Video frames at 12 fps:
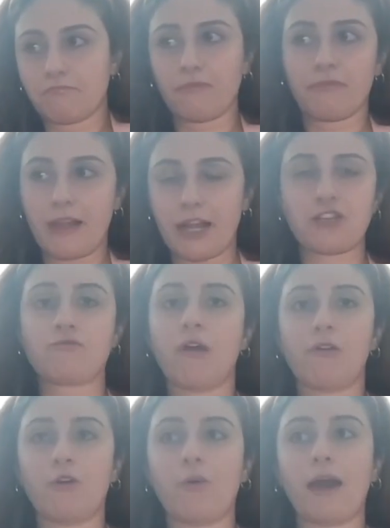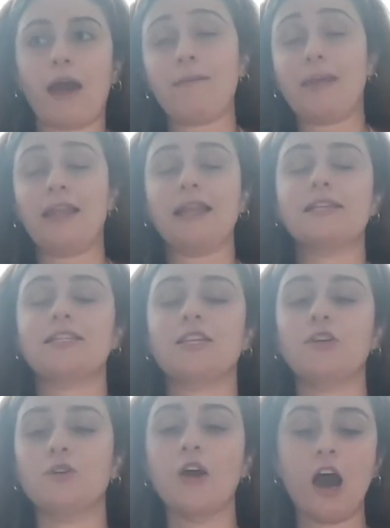gets thrown away. I mean, unless
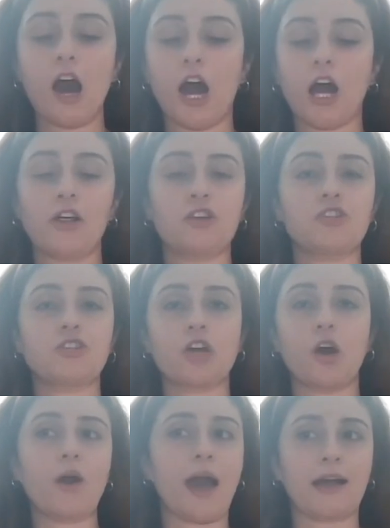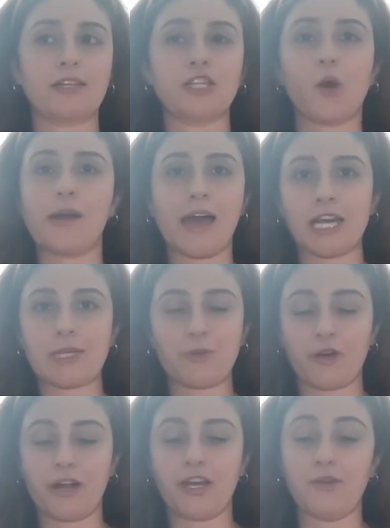you are a sewing
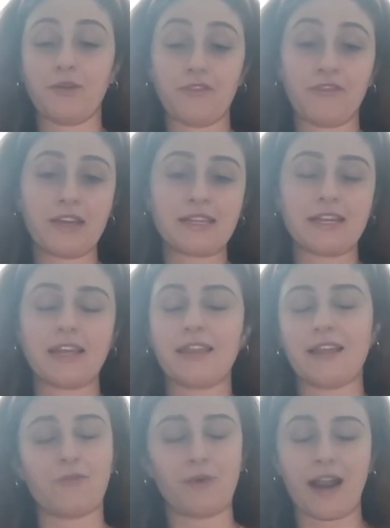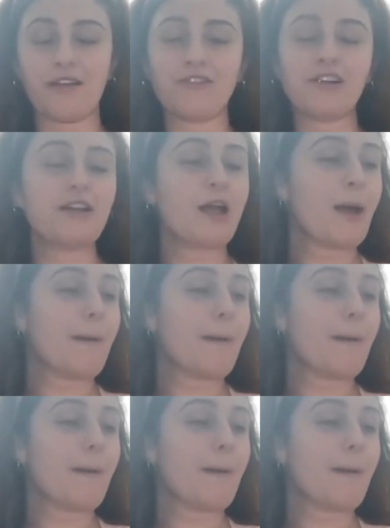expert and you can fix it, then whatever.